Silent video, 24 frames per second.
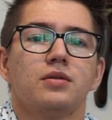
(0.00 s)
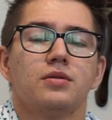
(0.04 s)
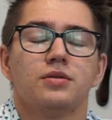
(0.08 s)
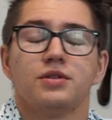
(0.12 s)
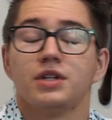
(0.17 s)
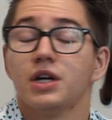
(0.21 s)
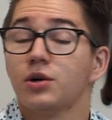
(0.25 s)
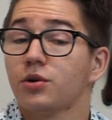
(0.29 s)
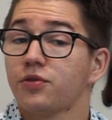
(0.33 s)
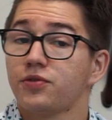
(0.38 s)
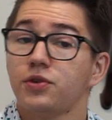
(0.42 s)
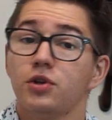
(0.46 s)

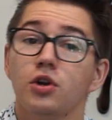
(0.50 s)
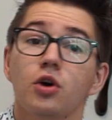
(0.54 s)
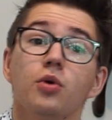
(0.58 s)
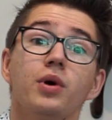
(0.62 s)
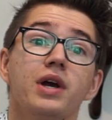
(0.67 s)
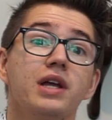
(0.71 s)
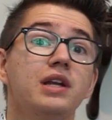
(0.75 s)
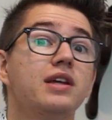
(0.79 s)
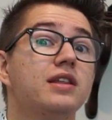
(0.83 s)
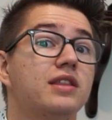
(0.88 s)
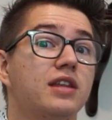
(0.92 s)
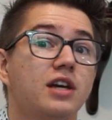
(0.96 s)
Now, if you know
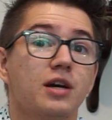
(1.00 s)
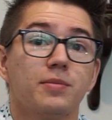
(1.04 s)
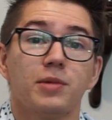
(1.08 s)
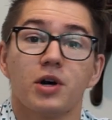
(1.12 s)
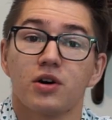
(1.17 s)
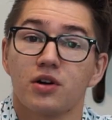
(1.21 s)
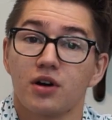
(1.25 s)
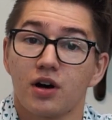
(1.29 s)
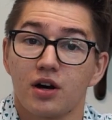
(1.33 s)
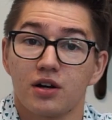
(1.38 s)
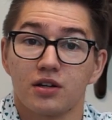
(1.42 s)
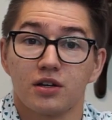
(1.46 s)
anything
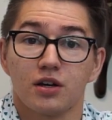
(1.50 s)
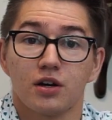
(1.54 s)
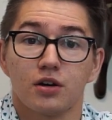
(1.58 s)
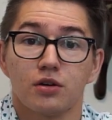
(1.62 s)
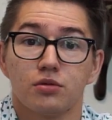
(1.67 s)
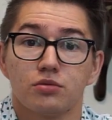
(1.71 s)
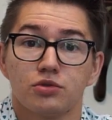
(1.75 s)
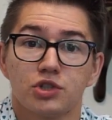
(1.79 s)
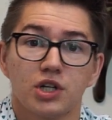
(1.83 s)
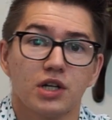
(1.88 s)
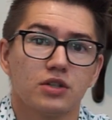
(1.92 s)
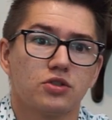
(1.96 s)
about
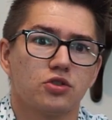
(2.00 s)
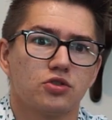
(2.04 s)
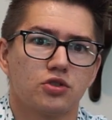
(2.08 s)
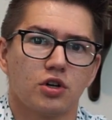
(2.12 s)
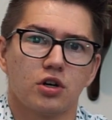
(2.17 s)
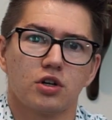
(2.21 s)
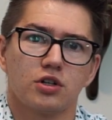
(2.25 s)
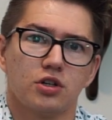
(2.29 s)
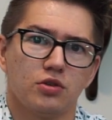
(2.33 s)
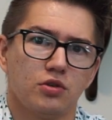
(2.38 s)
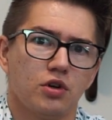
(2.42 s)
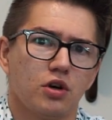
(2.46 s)
audio, chances
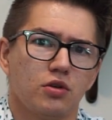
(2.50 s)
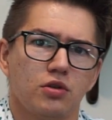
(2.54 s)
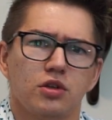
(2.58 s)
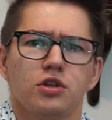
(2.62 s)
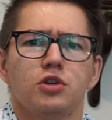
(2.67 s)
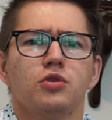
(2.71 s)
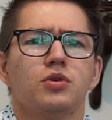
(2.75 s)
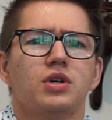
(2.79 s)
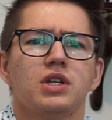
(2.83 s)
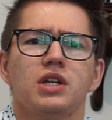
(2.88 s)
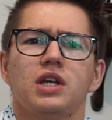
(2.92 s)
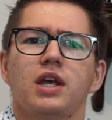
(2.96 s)
are you know that
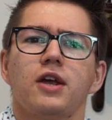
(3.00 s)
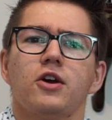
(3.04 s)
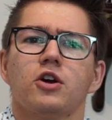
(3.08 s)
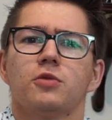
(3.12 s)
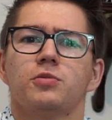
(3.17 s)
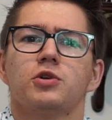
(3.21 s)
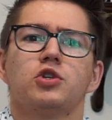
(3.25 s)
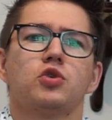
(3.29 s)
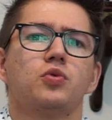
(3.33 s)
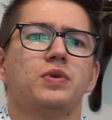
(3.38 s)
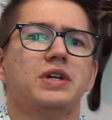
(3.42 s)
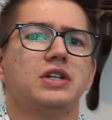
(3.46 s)
you can hear
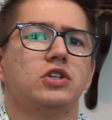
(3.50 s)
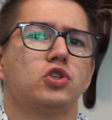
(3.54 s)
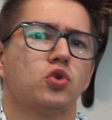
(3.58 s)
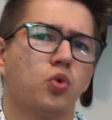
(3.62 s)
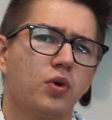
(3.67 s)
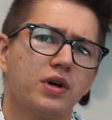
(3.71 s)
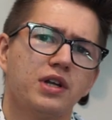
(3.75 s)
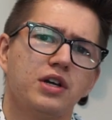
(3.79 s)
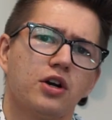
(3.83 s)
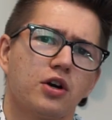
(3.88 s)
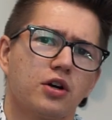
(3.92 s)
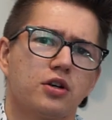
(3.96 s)
between
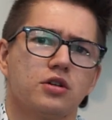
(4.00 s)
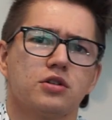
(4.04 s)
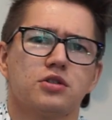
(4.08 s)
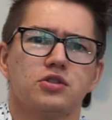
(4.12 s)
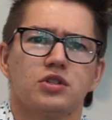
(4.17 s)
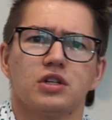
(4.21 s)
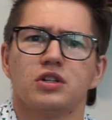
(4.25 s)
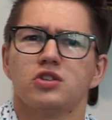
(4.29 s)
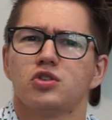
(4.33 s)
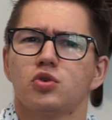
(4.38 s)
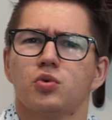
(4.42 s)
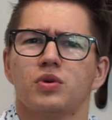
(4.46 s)
20
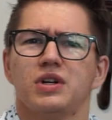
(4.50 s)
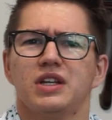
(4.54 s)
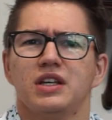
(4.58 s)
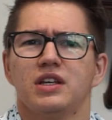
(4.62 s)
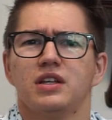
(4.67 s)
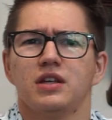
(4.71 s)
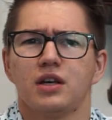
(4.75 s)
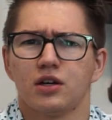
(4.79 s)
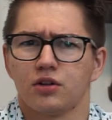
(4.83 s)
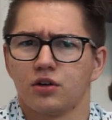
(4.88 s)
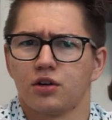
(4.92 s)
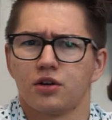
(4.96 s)
Hz and 20
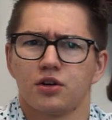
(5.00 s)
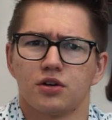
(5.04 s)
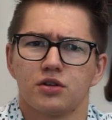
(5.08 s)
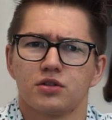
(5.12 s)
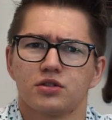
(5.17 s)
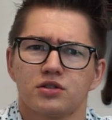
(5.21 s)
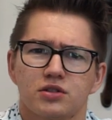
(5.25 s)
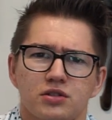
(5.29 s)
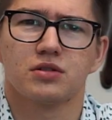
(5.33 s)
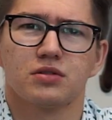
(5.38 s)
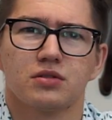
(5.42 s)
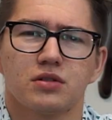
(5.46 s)

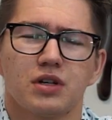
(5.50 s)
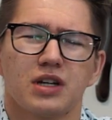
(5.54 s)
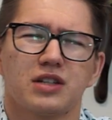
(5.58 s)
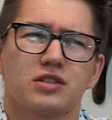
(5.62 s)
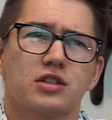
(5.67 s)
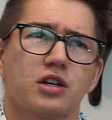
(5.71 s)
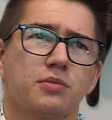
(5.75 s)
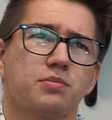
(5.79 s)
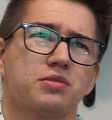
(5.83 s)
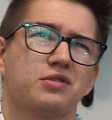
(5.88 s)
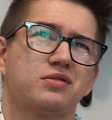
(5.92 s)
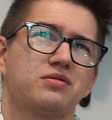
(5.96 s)
kHz,
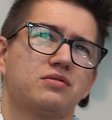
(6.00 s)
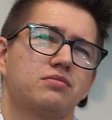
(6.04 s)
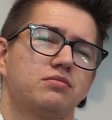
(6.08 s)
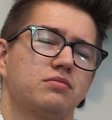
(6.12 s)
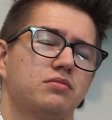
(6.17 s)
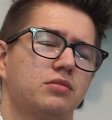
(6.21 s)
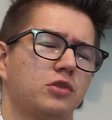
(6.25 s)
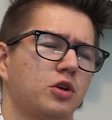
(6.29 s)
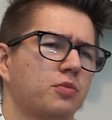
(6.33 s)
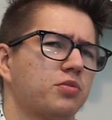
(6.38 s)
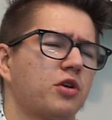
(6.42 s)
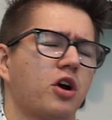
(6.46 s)
except
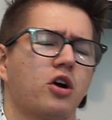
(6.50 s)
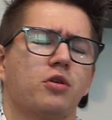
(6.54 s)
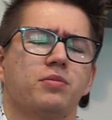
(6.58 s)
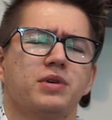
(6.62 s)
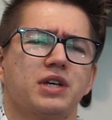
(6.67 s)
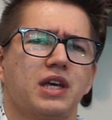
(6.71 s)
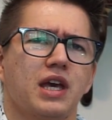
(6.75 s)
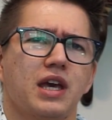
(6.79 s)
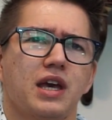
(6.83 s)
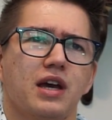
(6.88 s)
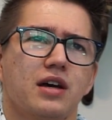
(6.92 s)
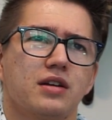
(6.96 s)
you
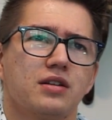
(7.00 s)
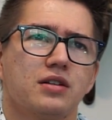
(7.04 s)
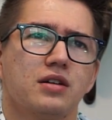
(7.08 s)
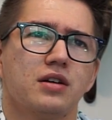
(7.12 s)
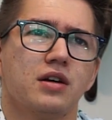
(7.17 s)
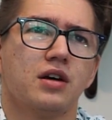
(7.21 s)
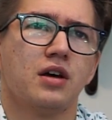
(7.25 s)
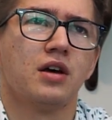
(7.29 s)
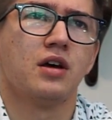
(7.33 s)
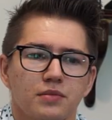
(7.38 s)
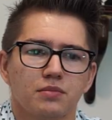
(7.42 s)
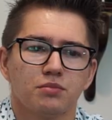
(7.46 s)
probably can't.
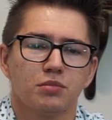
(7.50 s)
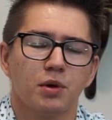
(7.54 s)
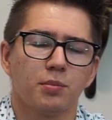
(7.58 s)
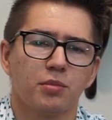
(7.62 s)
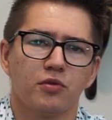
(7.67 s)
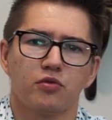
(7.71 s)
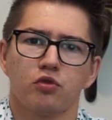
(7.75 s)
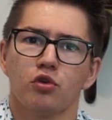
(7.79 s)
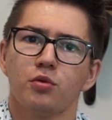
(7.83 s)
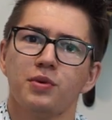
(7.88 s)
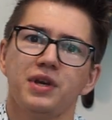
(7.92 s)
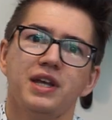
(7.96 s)
But
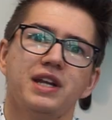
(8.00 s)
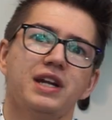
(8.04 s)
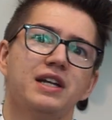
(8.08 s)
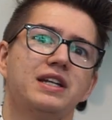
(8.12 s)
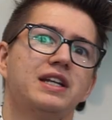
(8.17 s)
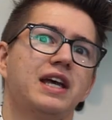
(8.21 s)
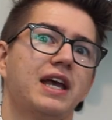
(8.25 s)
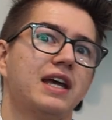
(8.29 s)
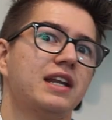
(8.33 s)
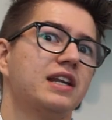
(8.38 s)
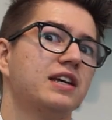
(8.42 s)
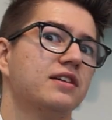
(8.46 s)
before we get
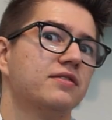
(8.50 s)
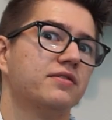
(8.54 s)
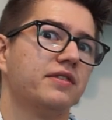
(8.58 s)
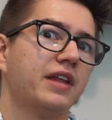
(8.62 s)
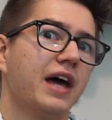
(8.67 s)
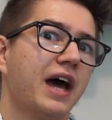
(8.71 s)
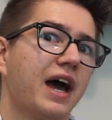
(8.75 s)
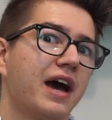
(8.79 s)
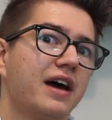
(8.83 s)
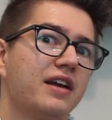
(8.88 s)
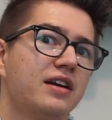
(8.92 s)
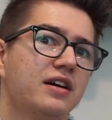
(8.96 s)
into any of
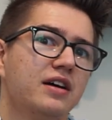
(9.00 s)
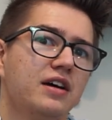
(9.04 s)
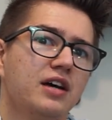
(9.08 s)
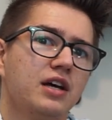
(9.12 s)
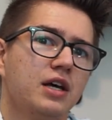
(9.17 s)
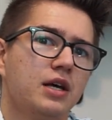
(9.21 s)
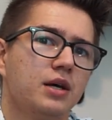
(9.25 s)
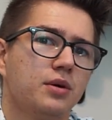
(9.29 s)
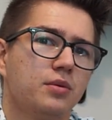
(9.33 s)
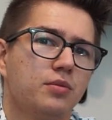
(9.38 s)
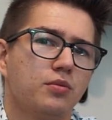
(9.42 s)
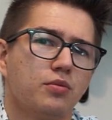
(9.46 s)
that,
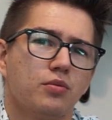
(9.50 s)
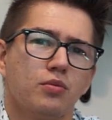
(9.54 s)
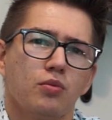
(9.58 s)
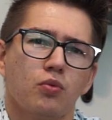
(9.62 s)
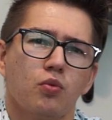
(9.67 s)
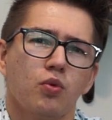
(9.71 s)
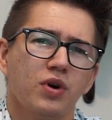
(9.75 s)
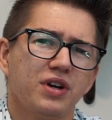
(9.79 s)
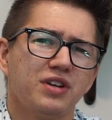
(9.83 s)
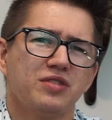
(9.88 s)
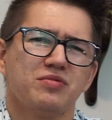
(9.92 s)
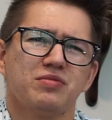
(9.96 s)

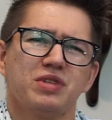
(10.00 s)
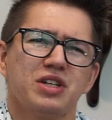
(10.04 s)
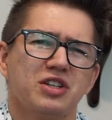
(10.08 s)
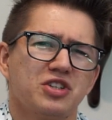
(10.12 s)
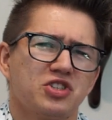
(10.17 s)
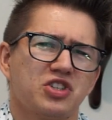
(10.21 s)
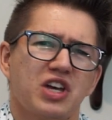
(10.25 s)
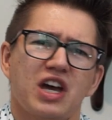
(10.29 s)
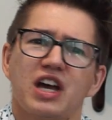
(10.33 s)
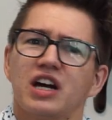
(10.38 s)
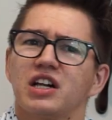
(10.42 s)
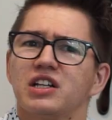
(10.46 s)
what
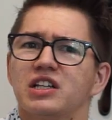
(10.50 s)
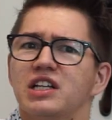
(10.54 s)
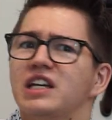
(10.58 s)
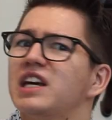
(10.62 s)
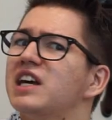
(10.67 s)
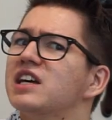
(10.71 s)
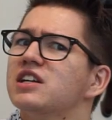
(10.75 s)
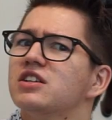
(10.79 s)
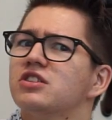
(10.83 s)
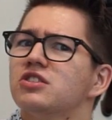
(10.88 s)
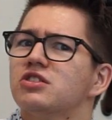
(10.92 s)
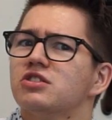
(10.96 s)
exactly
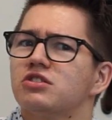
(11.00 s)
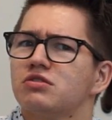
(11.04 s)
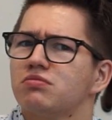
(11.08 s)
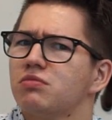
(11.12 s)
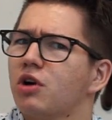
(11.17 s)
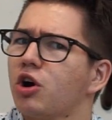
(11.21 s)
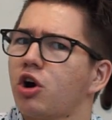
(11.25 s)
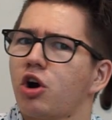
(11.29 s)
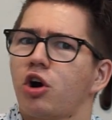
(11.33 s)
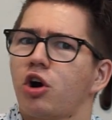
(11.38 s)
is a